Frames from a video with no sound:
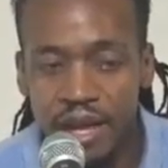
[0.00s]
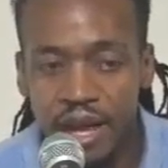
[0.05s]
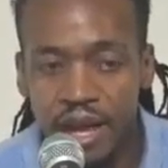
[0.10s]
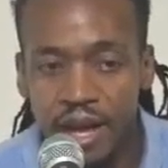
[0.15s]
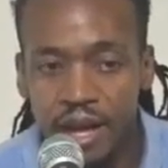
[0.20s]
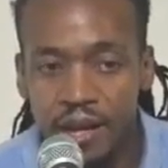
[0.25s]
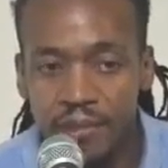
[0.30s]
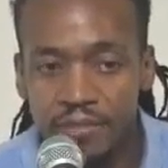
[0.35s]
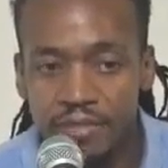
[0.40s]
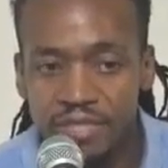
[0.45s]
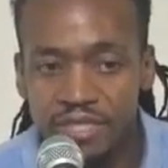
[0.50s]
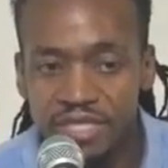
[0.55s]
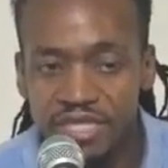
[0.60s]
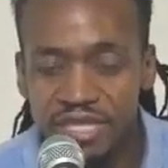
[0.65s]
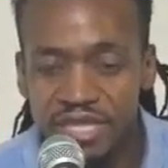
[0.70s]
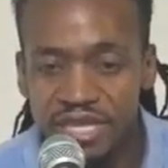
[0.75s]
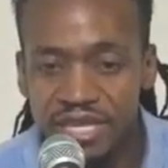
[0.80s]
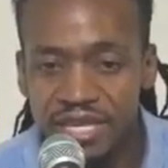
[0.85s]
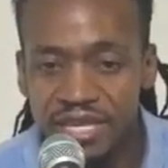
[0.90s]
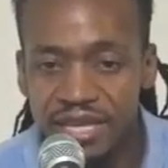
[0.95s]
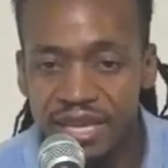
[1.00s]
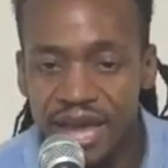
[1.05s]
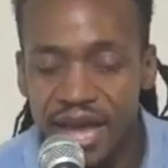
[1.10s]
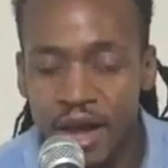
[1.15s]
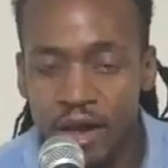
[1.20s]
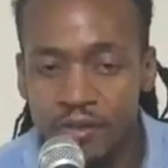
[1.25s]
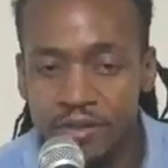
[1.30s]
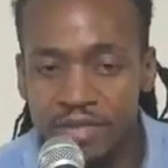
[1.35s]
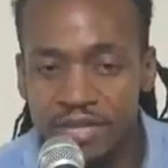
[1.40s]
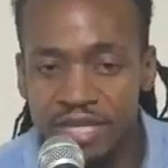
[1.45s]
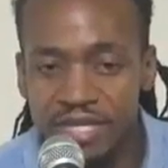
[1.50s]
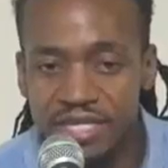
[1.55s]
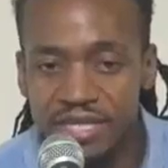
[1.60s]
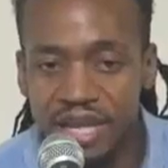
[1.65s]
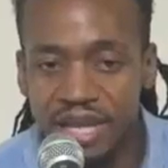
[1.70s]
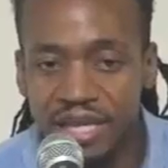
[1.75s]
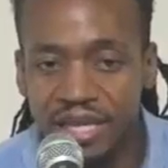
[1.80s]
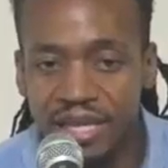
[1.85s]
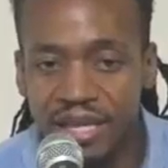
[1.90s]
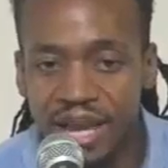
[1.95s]
Um, she helps us
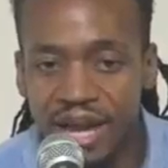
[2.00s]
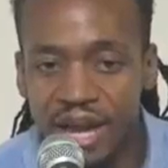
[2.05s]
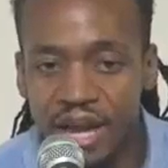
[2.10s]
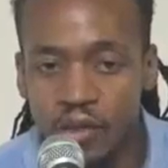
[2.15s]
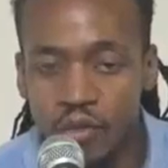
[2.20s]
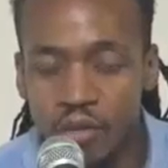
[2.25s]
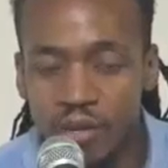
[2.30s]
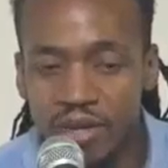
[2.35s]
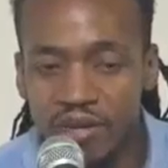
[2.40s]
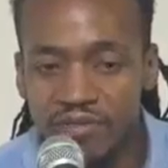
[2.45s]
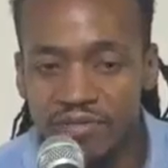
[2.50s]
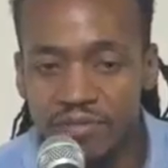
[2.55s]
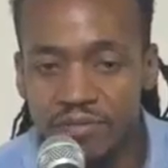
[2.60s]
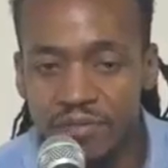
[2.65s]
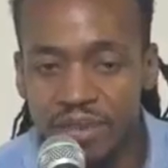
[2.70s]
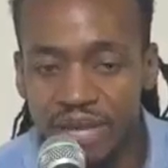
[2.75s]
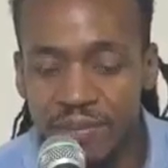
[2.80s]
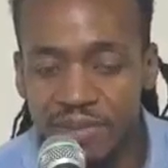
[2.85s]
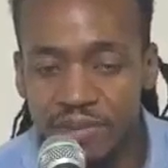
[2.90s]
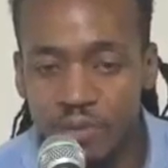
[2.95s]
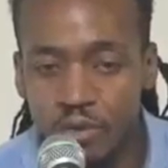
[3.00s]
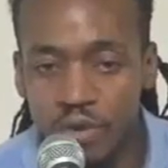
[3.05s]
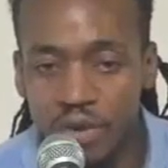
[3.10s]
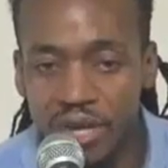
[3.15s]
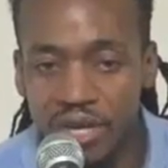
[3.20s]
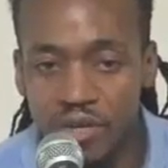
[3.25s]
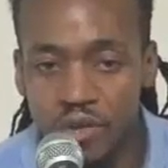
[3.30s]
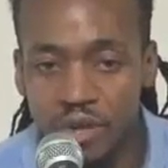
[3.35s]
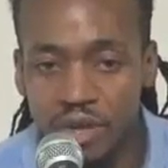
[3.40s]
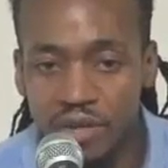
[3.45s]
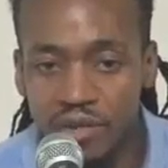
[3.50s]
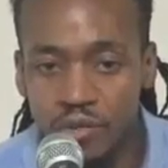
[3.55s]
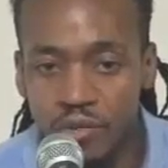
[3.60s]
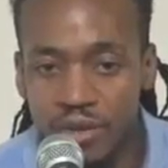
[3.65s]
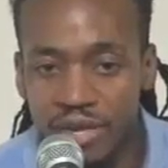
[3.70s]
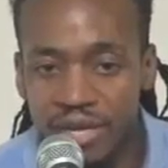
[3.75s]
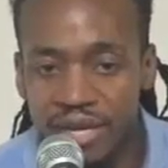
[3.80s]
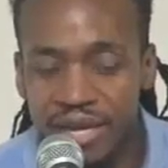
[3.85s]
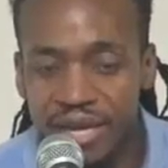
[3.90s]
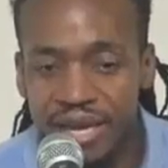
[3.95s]
a lot with baby boy during the
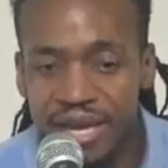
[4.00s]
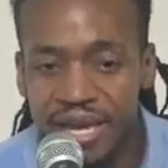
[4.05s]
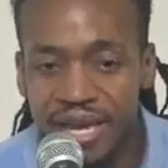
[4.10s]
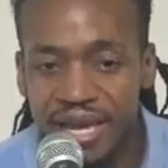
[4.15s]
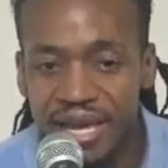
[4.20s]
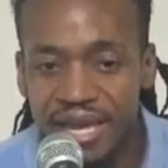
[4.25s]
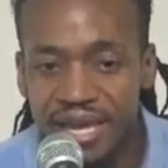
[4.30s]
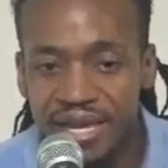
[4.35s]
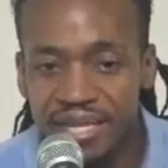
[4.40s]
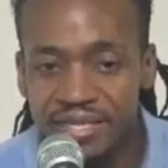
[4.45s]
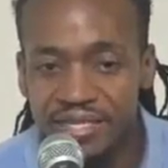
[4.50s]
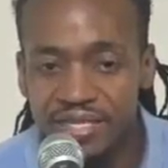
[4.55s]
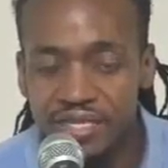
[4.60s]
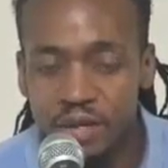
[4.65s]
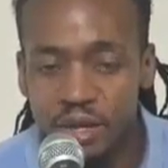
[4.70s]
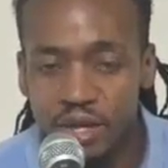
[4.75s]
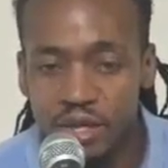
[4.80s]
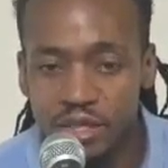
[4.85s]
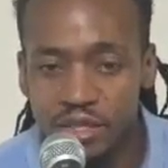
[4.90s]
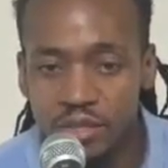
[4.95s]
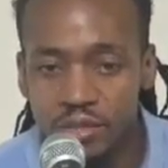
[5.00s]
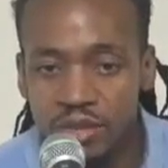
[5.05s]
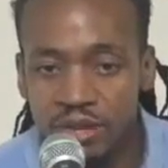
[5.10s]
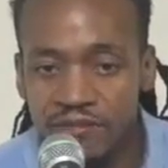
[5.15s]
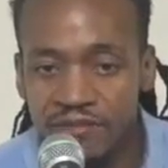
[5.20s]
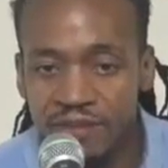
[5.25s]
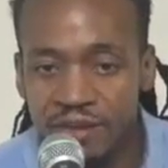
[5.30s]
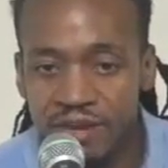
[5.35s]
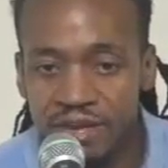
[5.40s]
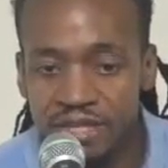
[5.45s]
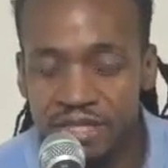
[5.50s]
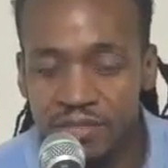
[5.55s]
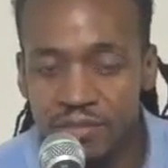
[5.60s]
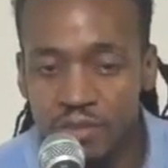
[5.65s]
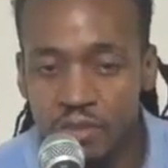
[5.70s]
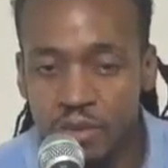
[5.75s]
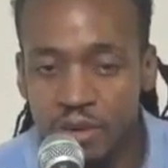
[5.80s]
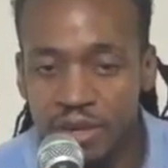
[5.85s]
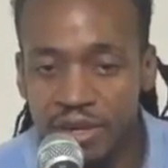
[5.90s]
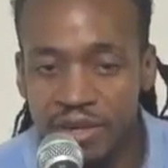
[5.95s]
week. And she's also a very
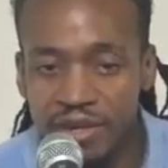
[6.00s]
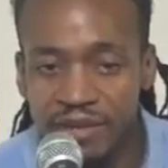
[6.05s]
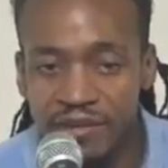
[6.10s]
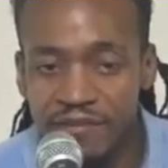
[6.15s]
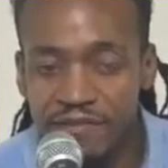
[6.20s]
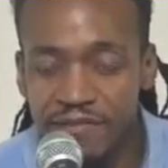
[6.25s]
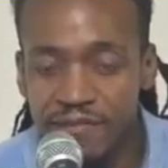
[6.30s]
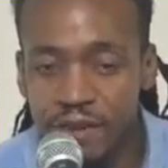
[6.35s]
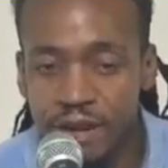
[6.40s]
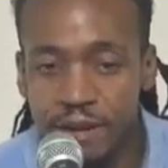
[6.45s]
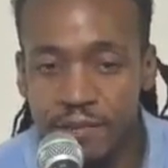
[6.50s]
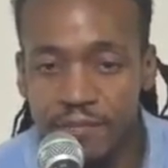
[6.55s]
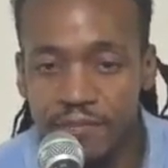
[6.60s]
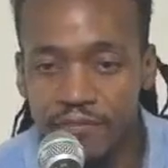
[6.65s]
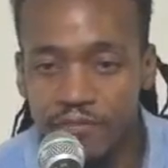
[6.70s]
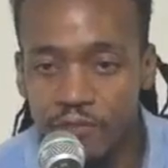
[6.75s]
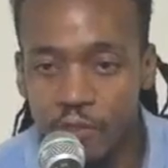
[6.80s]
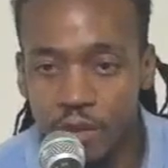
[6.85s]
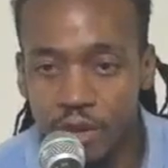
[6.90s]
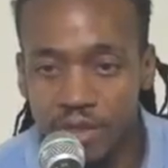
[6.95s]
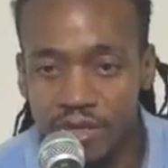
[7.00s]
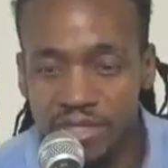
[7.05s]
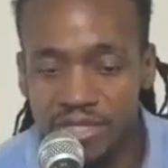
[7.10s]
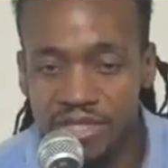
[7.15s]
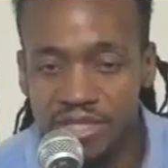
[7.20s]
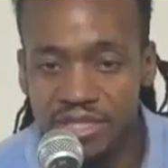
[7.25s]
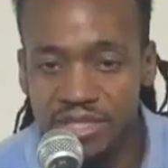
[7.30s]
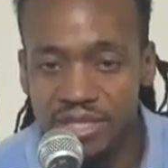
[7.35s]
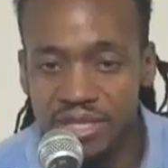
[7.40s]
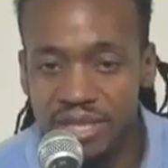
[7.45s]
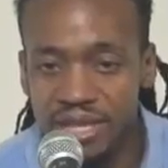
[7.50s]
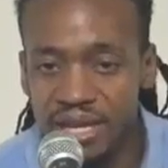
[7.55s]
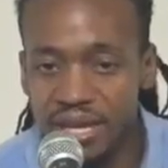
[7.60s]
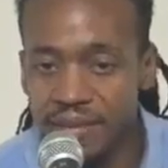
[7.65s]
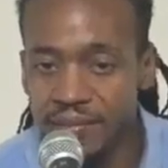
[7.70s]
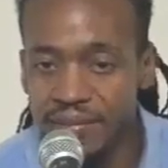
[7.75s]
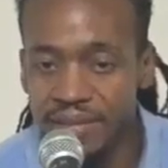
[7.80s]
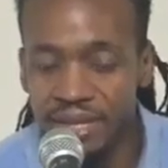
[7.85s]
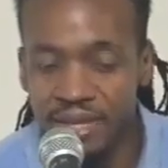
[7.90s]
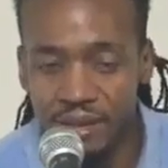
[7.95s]
supportive um, force
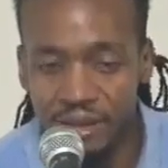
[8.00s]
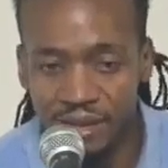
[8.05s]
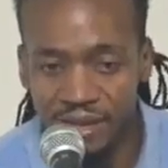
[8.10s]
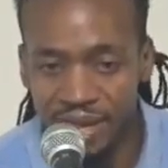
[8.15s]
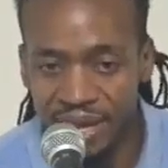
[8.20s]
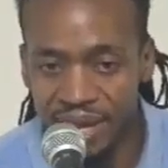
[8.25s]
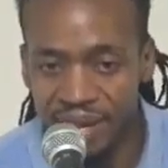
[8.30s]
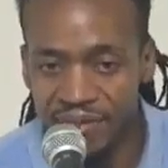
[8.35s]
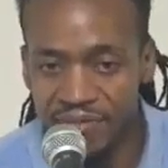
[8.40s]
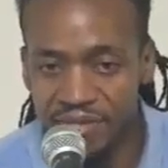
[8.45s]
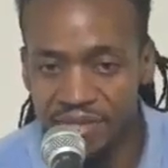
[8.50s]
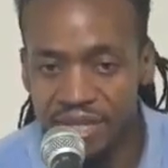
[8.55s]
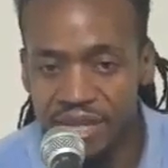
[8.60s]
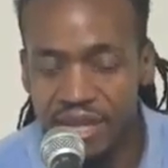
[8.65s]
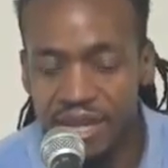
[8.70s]
um, in our lives.